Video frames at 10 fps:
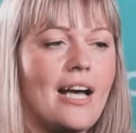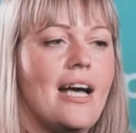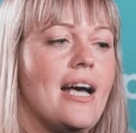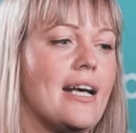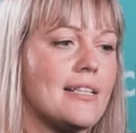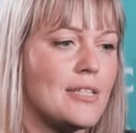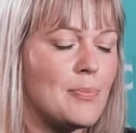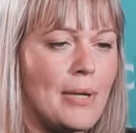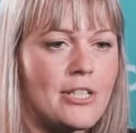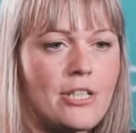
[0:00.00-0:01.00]
And
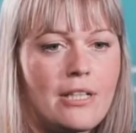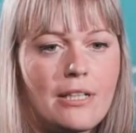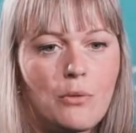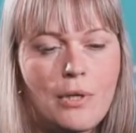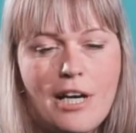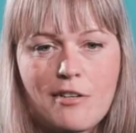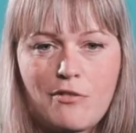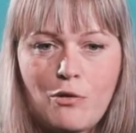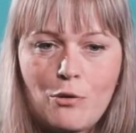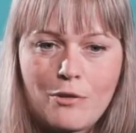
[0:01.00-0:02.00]
especially we are
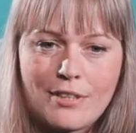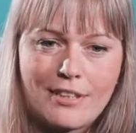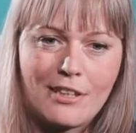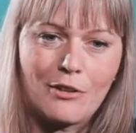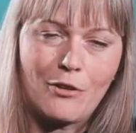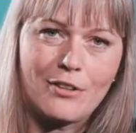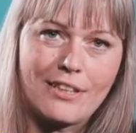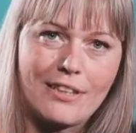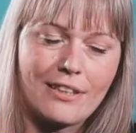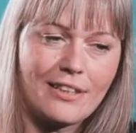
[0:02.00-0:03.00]
focusing on
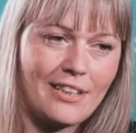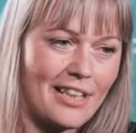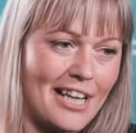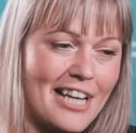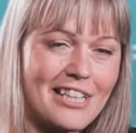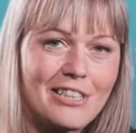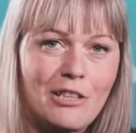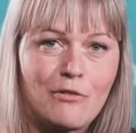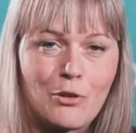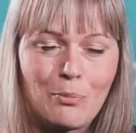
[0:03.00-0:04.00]
the
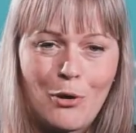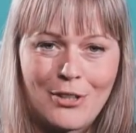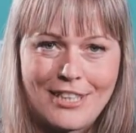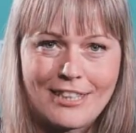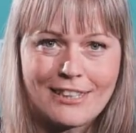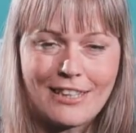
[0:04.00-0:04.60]
creative robotics